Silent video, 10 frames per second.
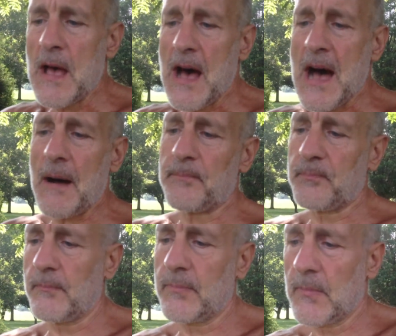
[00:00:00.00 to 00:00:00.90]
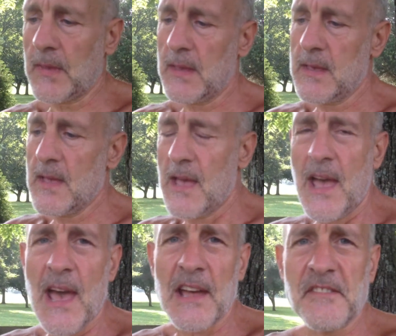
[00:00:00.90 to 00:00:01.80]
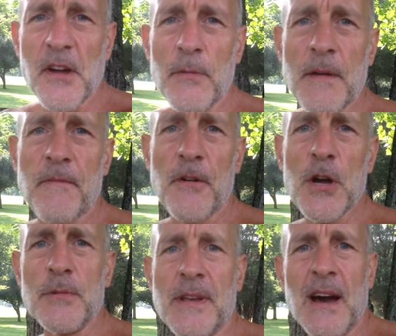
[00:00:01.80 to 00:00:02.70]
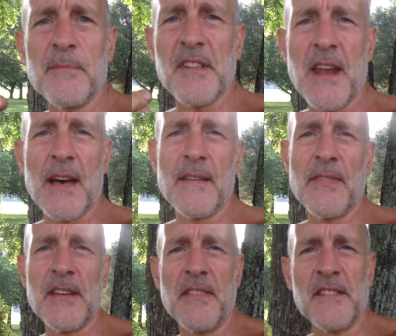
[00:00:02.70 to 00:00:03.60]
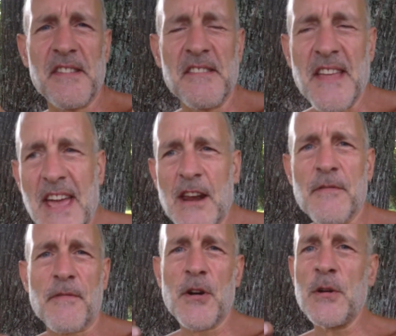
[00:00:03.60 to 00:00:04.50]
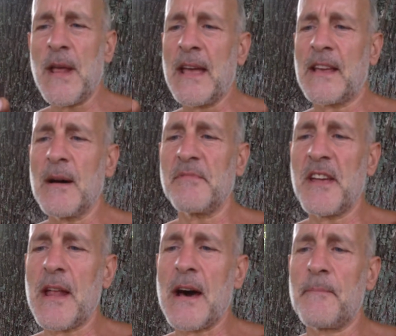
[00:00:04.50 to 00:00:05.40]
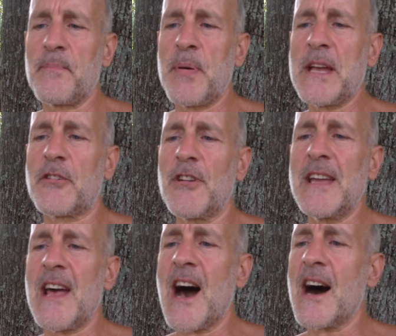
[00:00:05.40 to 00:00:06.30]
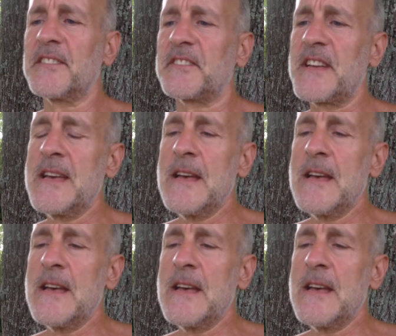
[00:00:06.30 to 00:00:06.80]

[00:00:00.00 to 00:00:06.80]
And so the fruit comes in this is the inner fruit. It comes in a big green husk.